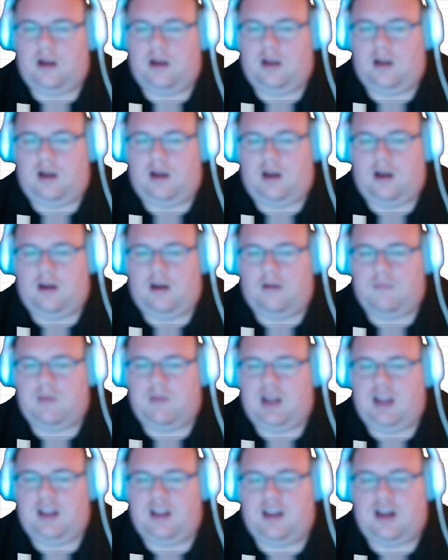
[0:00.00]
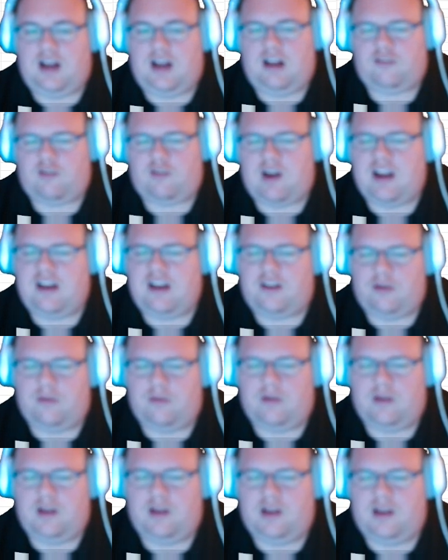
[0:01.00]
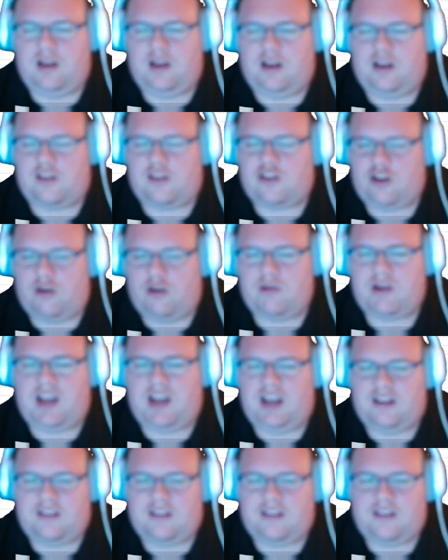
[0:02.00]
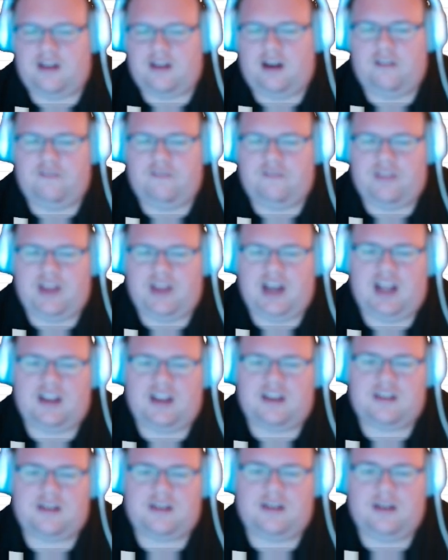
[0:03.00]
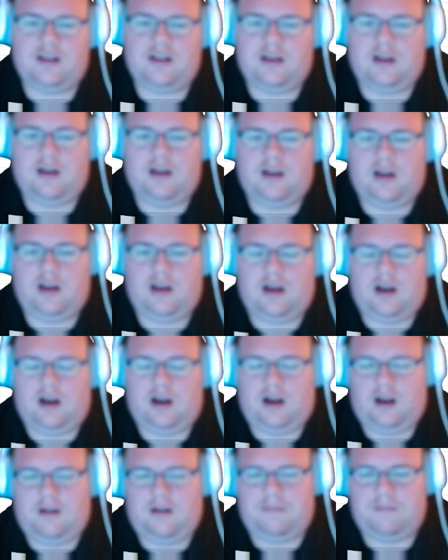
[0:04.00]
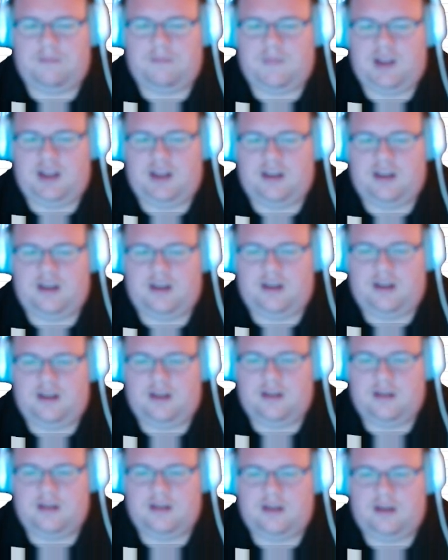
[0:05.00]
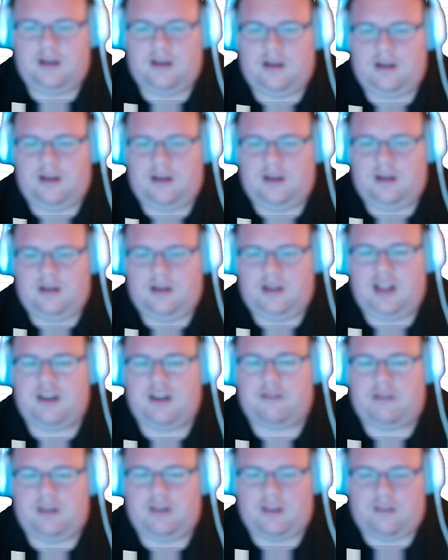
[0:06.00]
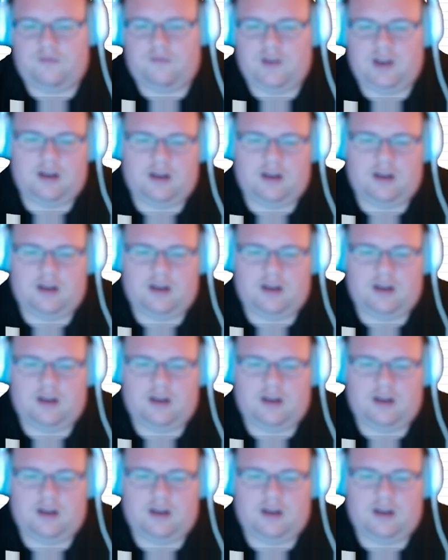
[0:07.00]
And I'll try to do a showcase of that in later in this video.